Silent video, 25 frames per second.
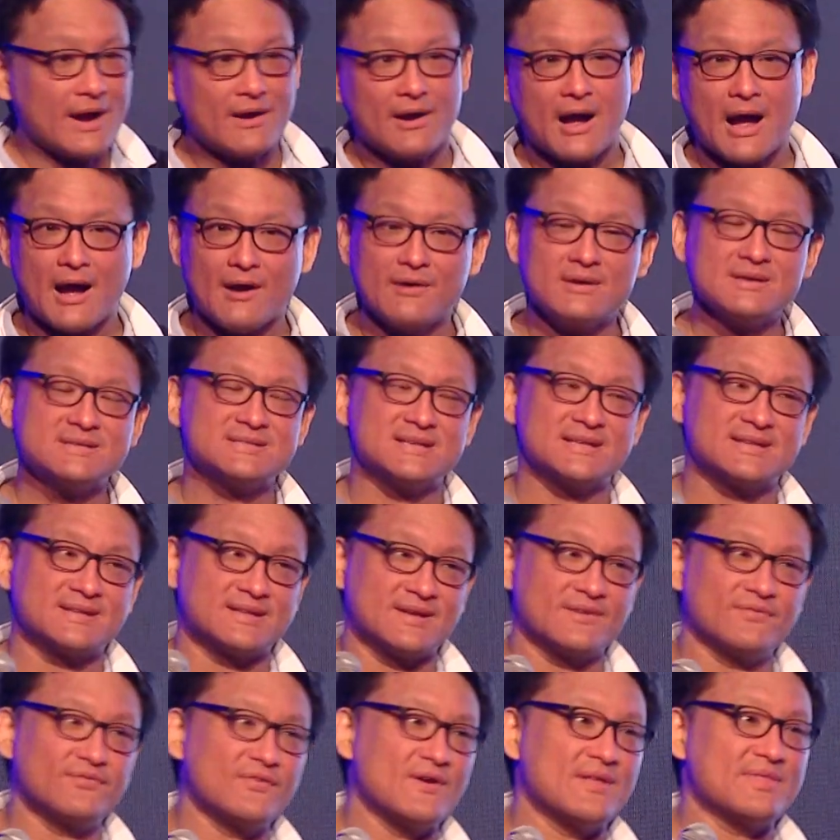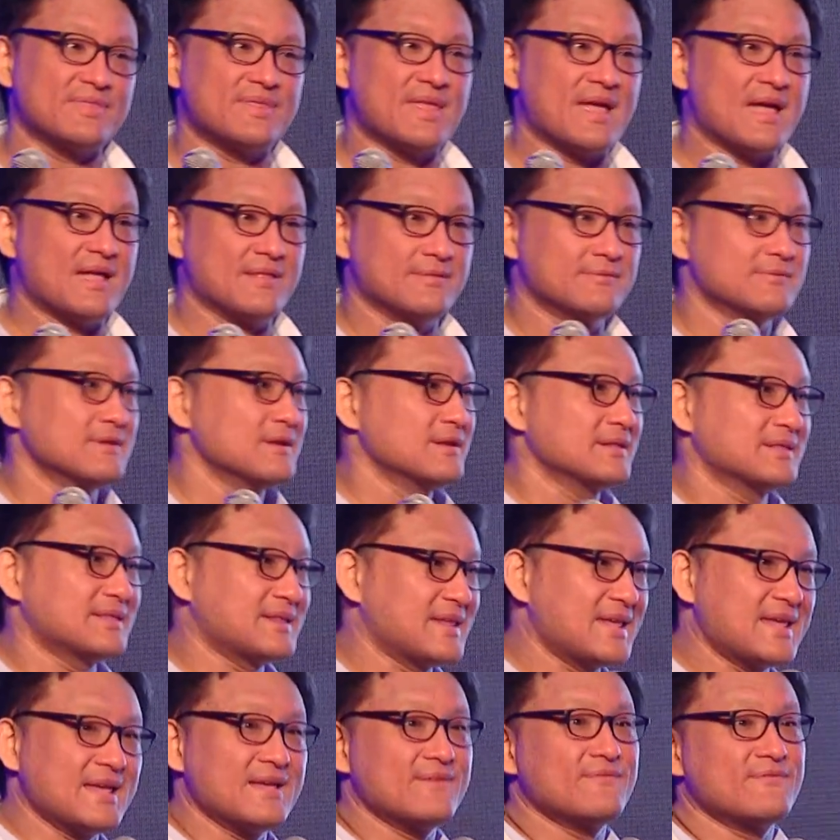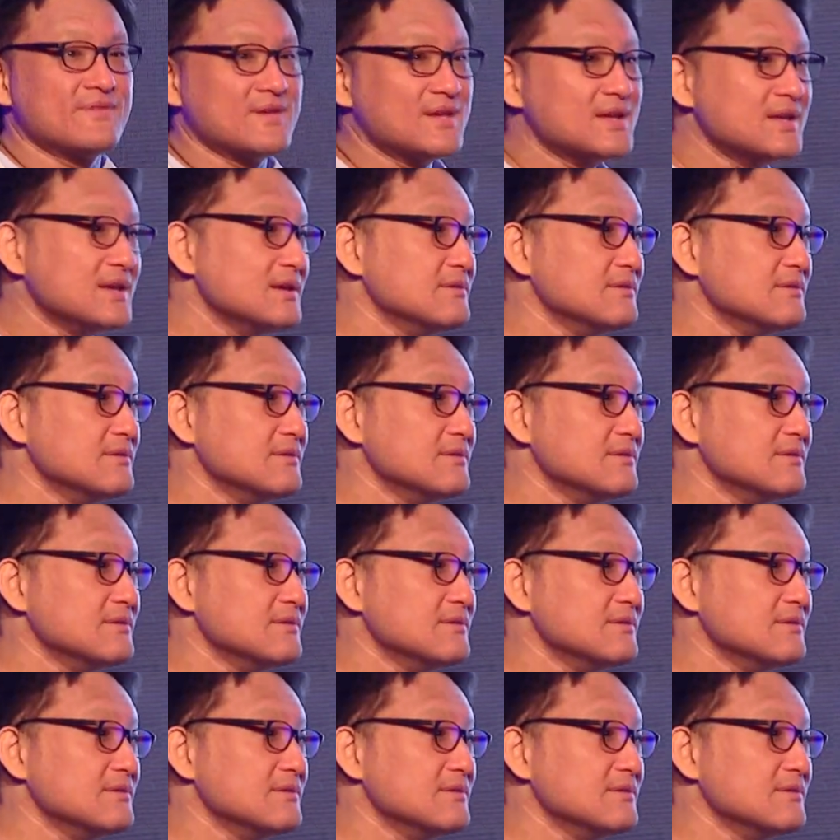How is it different than TV